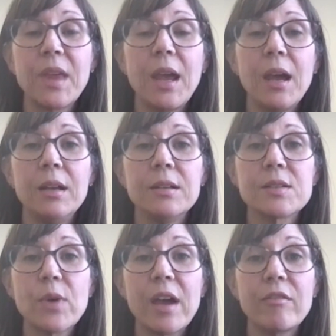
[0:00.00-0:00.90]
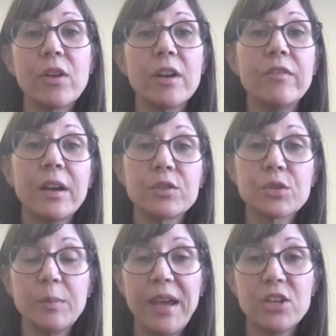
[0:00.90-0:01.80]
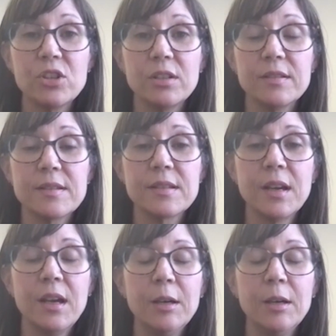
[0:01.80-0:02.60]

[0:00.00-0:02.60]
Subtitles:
And so I have a lot of elderly patients,